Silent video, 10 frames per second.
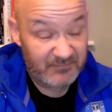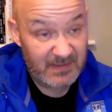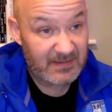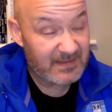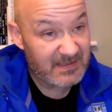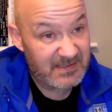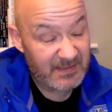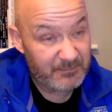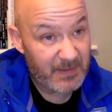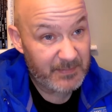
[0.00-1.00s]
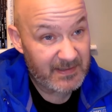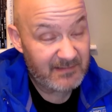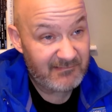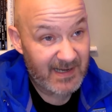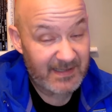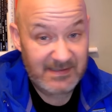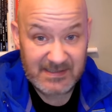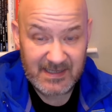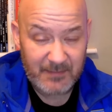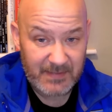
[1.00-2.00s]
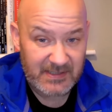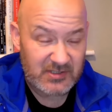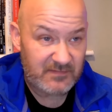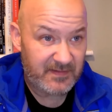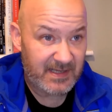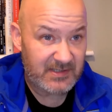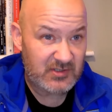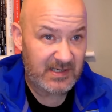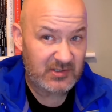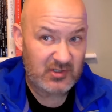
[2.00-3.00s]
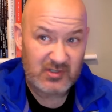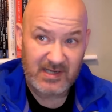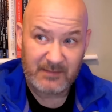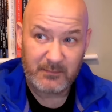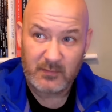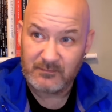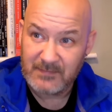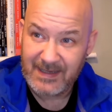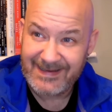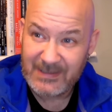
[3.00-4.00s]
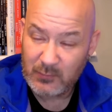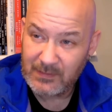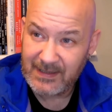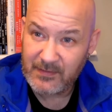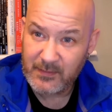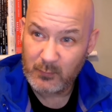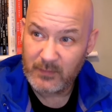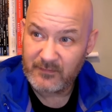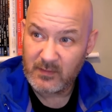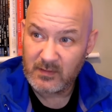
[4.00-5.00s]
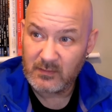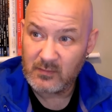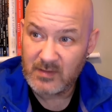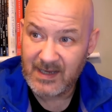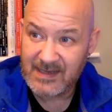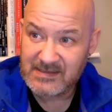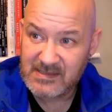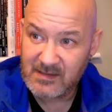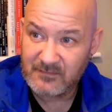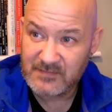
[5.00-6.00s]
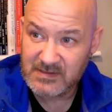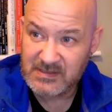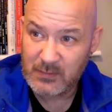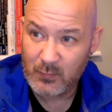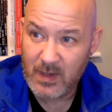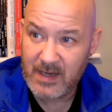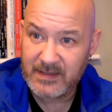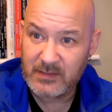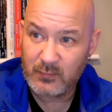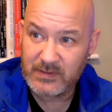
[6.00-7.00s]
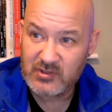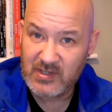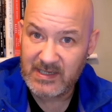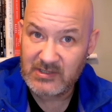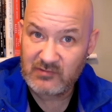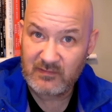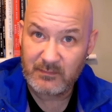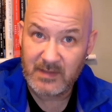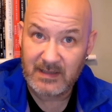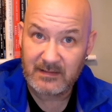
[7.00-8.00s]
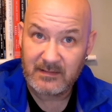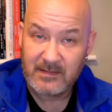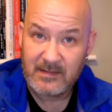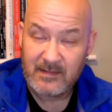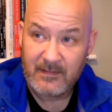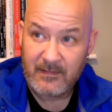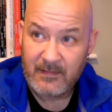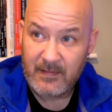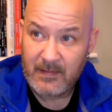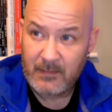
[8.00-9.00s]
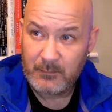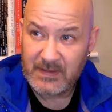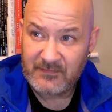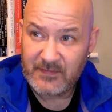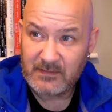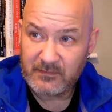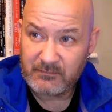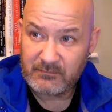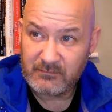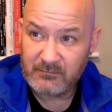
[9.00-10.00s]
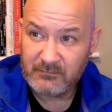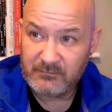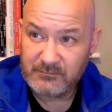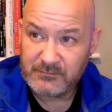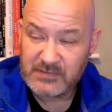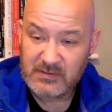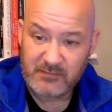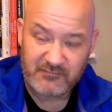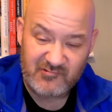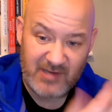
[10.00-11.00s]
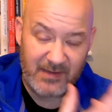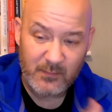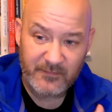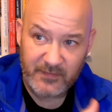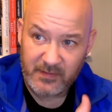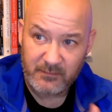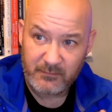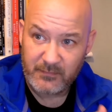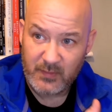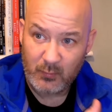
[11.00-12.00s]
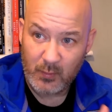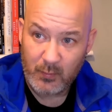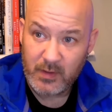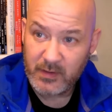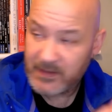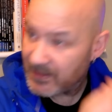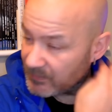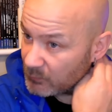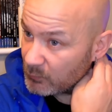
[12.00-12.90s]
like I said, maybe credit to their manager for their change of shape. But equally, I think we've got to look at ourselves and say, why did we change from that midfield sort of triumvirate that we're working